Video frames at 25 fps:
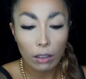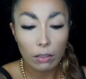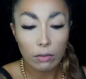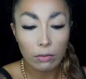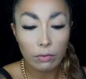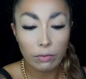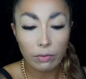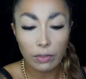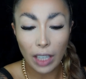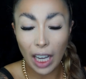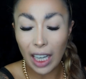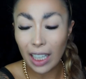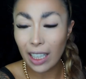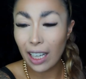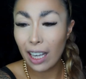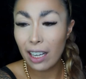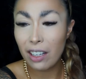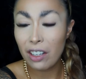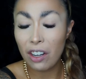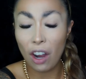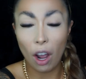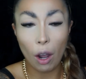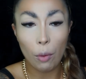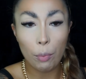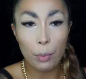That
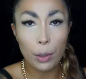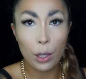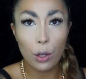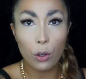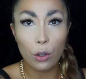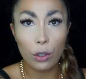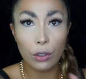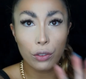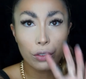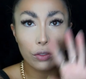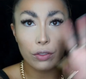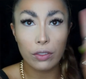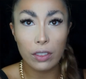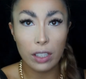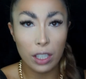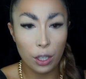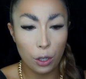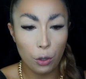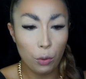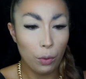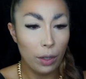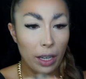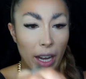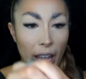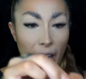cannot be good
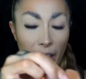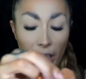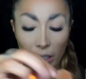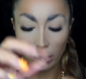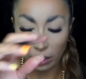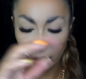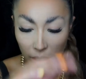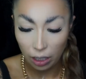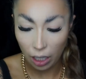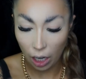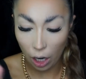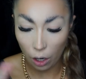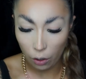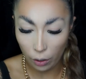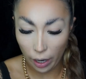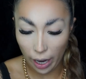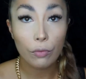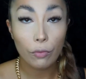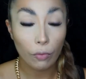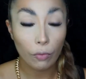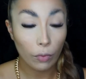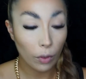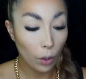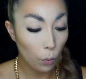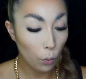to inhale. Okay,
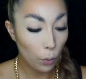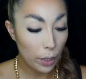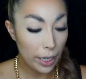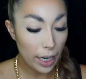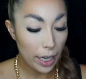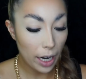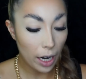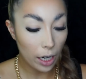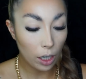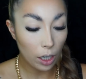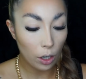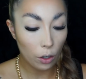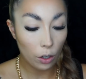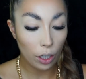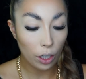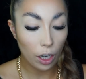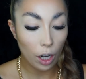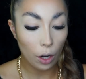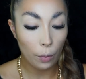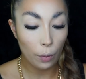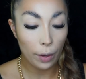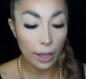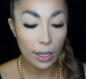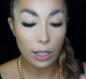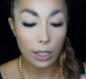we are going to
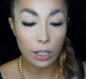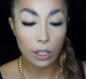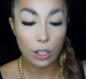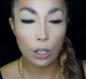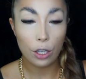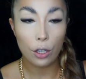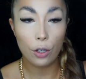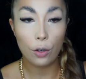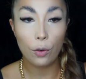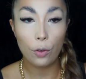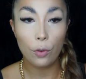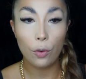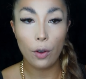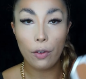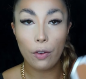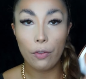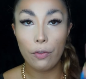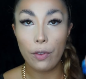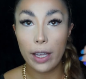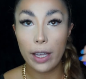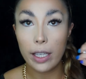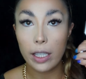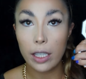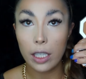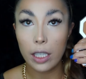go into
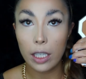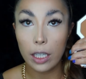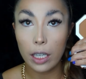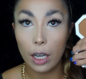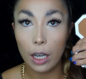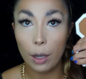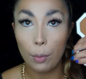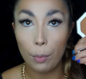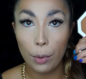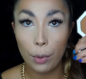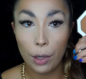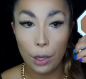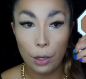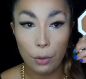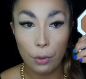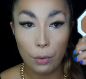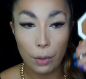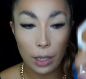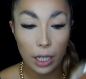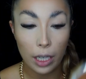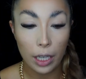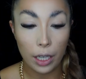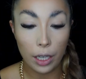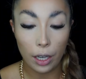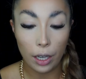Fenty
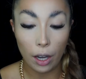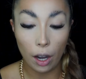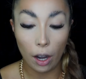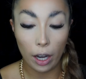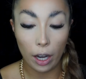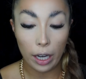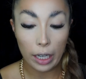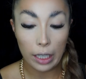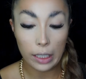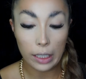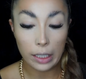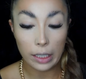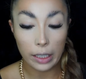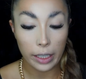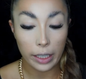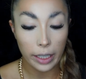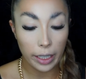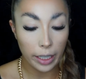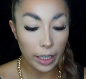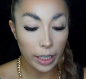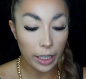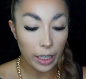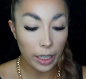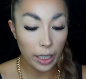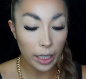Beauty Island
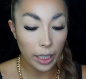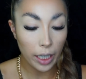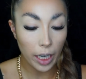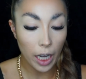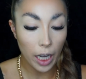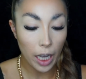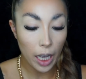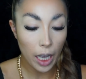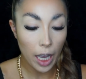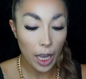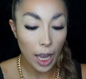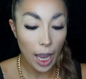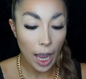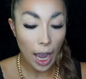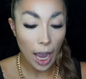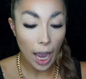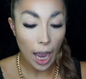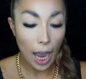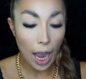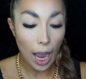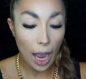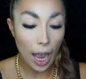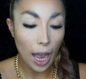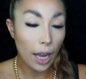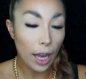Ting,
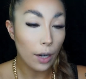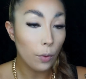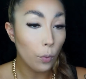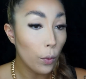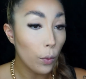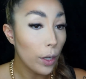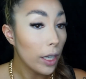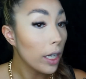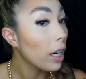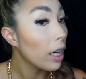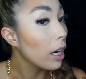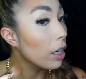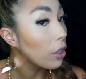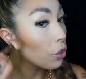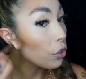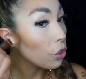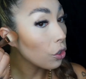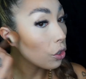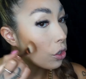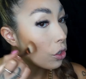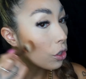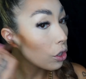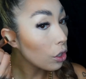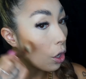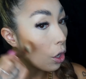and we are
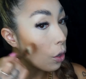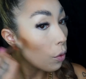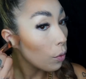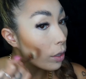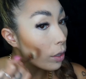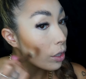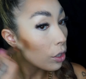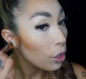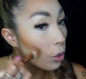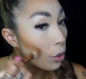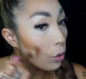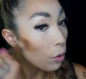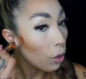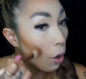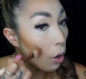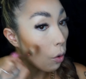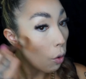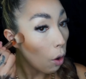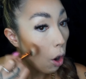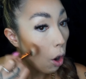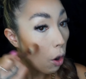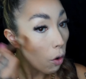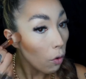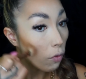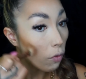just going to go
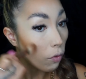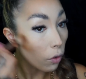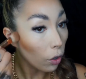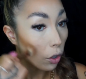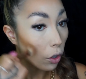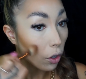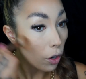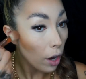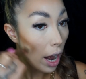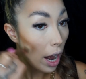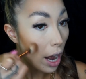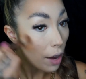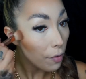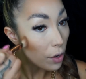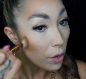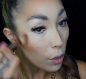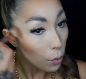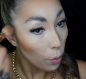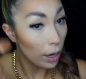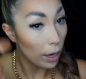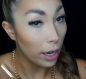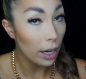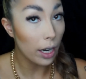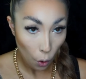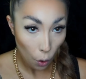over
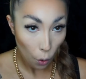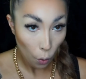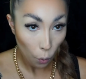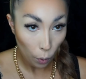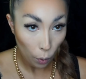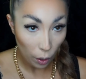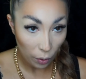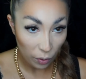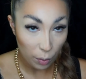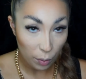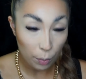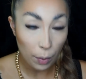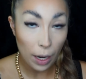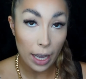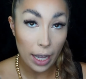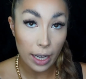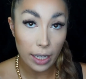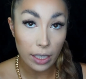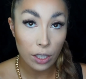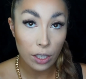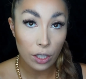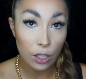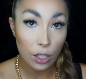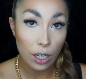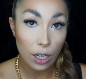everywhere where we
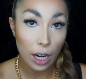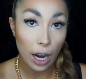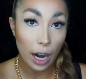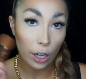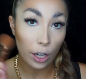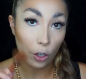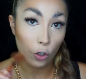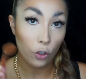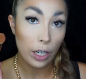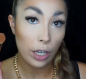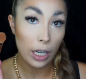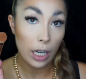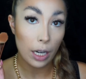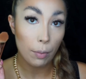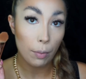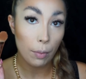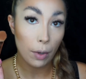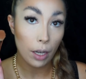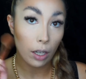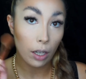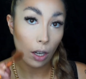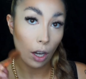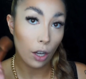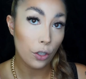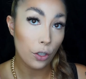placed our cream
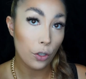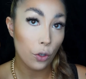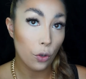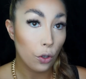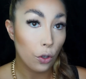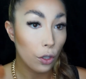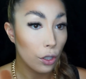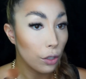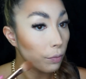contour.